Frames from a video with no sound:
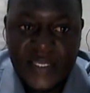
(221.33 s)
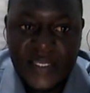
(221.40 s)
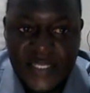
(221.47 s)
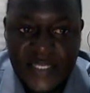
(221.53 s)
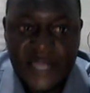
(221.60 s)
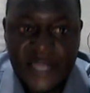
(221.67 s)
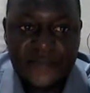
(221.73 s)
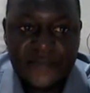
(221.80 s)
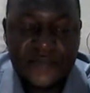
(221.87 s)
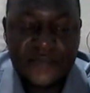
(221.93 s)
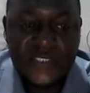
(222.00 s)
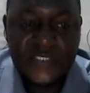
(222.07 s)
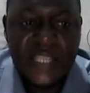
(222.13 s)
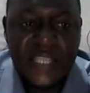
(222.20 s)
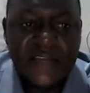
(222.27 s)
Then
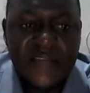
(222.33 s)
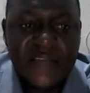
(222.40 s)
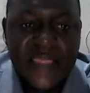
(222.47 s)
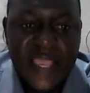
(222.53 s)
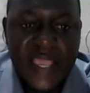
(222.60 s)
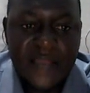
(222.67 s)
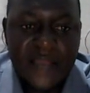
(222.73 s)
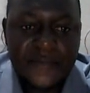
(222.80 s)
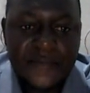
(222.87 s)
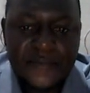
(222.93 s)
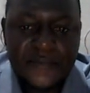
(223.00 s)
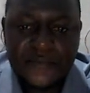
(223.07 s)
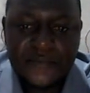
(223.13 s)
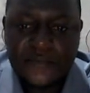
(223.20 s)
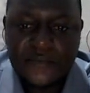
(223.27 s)
down there,
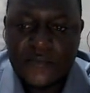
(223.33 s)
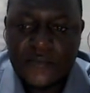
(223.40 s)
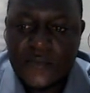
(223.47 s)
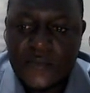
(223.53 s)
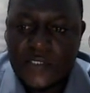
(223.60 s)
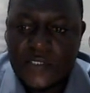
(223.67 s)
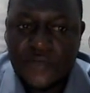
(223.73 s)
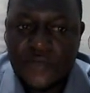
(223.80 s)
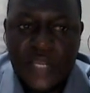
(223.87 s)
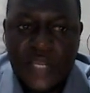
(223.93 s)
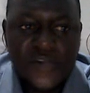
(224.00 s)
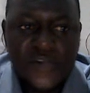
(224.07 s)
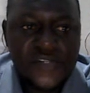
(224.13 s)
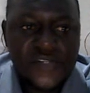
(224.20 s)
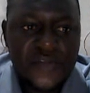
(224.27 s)
we are
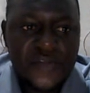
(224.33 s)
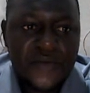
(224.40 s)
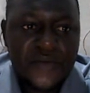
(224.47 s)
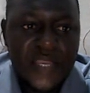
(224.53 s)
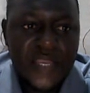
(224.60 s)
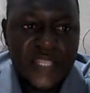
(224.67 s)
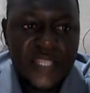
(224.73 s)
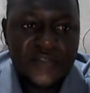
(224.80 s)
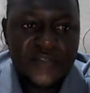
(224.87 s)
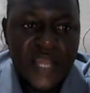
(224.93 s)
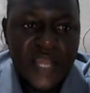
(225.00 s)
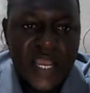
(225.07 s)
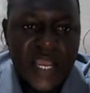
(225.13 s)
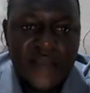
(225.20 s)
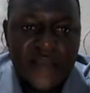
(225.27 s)
also required to
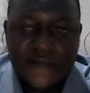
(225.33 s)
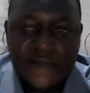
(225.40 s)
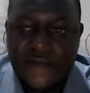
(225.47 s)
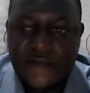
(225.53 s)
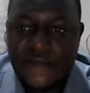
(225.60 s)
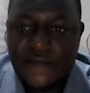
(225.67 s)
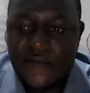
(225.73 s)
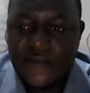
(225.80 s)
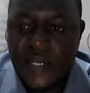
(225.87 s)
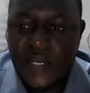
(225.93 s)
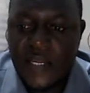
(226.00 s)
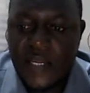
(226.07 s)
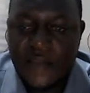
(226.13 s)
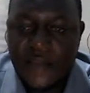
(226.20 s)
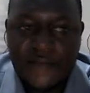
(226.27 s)
have
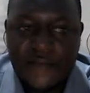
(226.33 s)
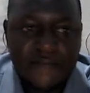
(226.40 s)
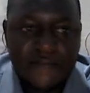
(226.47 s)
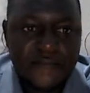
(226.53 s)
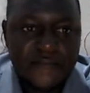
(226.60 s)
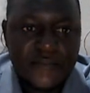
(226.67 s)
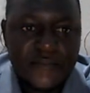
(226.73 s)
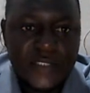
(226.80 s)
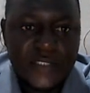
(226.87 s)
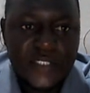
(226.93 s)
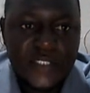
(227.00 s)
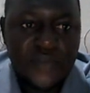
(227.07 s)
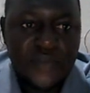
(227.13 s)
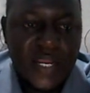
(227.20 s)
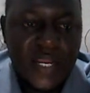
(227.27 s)

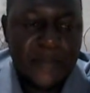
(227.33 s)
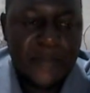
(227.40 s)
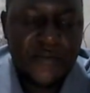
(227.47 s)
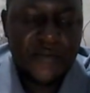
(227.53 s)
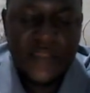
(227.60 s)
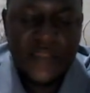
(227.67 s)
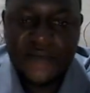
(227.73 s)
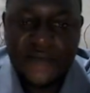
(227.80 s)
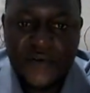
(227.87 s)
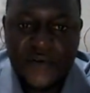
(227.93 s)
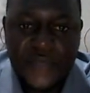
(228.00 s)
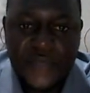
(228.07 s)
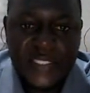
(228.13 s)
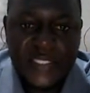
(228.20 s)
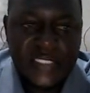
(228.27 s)
to work upon the
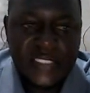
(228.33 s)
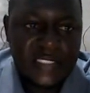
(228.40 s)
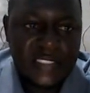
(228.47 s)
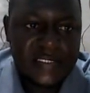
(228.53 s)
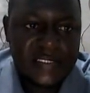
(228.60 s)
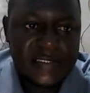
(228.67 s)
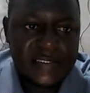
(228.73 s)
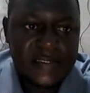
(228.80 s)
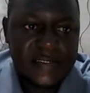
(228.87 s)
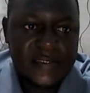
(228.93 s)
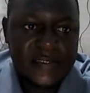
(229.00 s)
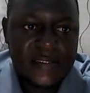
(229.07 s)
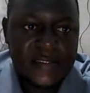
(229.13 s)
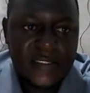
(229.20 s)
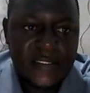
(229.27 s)
following changes.
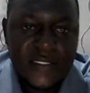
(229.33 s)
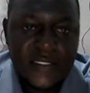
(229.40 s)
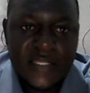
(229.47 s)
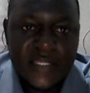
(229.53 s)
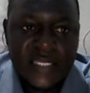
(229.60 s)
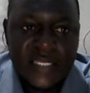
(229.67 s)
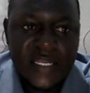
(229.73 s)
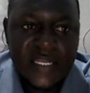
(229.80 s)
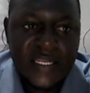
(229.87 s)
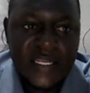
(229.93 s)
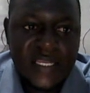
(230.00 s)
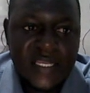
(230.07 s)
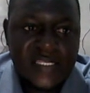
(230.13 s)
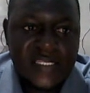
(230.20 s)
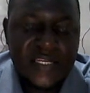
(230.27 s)
They are telling
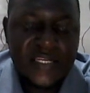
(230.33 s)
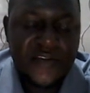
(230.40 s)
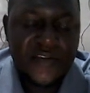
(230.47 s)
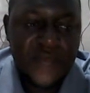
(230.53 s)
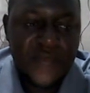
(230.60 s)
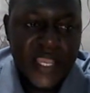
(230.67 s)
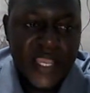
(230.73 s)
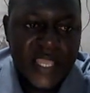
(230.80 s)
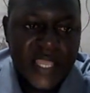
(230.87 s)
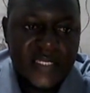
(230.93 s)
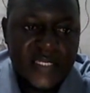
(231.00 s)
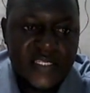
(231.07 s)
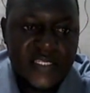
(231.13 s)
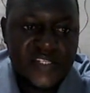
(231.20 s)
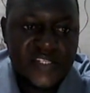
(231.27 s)
us that required
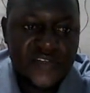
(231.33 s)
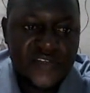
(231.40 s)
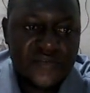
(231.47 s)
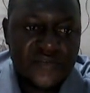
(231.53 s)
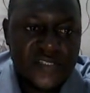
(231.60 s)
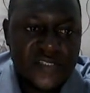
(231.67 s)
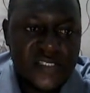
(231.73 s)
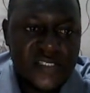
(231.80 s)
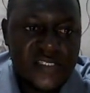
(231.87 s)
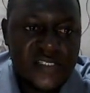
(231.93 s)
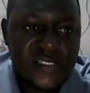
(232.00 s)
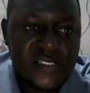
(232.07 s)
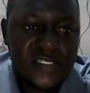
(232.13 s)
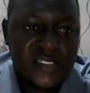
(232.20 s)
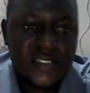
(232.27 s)
is to use
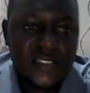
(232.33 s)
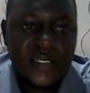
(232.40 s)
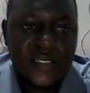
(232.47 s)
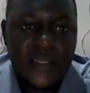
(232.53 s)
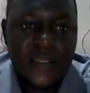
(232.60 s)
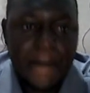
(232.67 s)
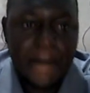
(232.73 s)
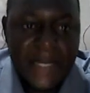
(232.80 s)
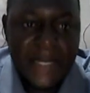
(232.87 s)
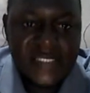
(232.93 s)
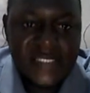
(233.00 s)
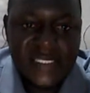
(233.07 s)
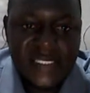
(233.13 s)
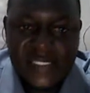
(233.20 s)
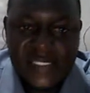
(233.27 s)
the
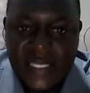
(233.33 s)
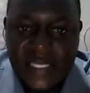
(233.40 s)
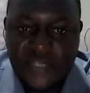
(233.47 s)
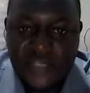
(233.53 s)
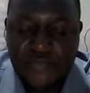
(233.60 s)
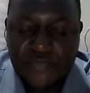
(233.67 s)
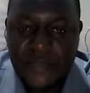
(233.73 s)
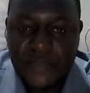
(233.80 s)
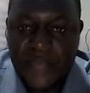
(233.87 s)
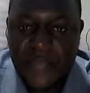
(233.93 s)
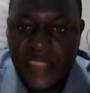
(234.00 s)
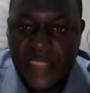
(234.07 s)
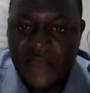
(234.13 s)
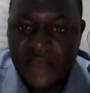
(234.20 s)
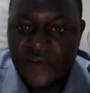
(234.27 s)
master slide to prepare
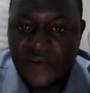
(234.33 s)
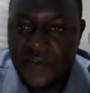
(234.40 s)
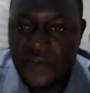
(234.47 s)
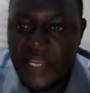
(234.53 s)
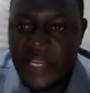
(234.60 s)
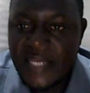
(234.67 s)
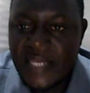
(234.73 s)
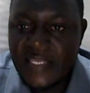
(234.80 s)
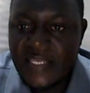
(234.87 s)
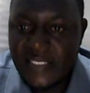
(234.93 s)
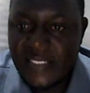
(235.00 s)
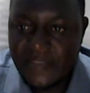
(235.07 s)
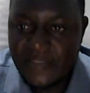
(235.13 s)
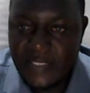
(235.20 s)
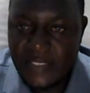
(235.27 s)
the following
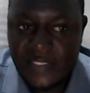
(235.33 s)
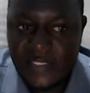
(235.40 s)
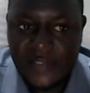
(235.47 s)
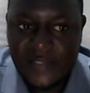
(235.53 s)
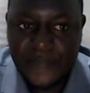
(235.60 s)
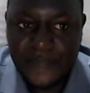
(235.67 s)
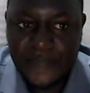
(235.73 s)
adjustments.